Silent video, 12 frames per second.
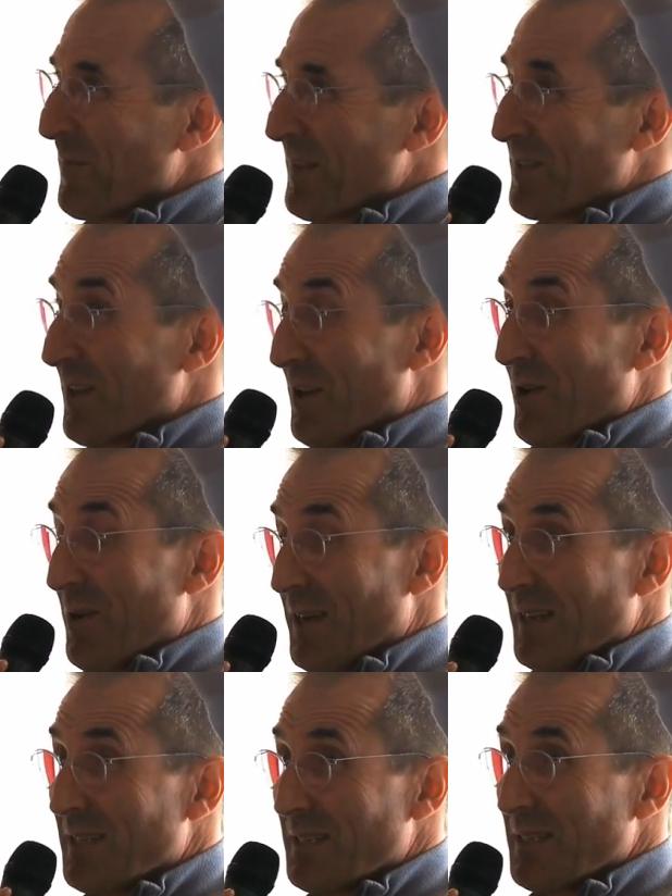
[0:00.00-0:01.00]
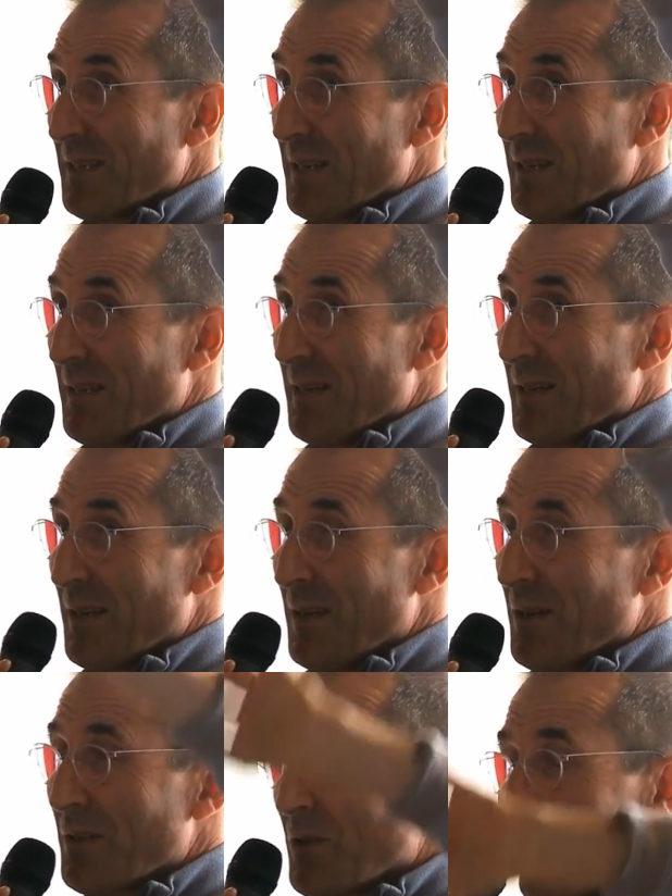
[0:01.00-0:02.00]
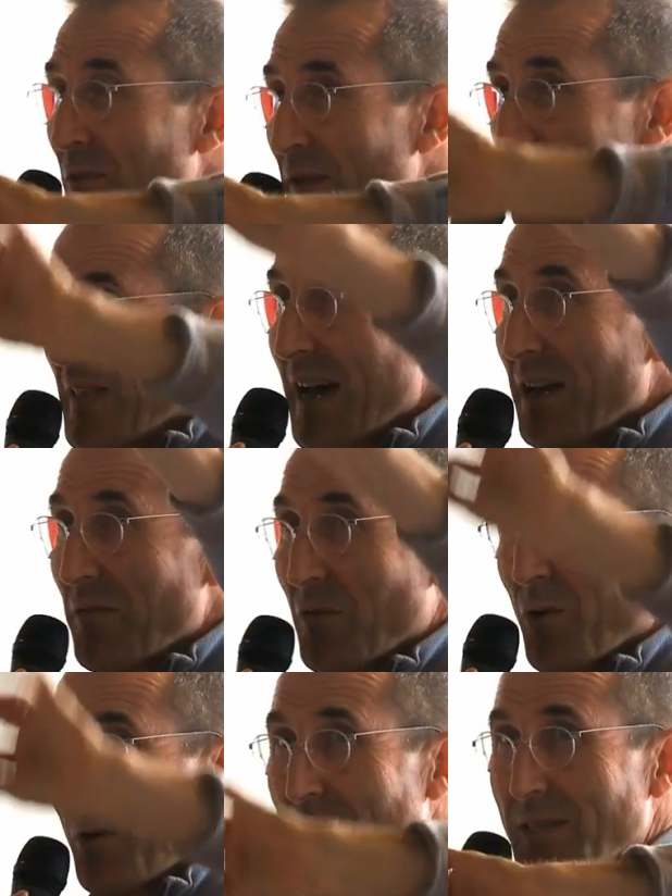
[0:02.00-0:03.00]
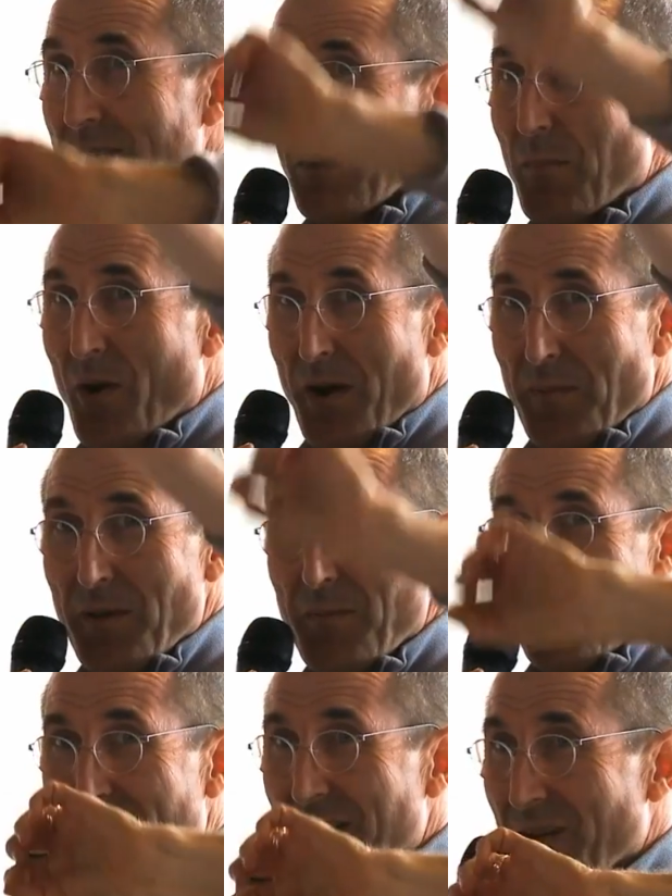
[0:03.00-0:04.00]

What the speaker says: securities. So that, of course, is a problem, right,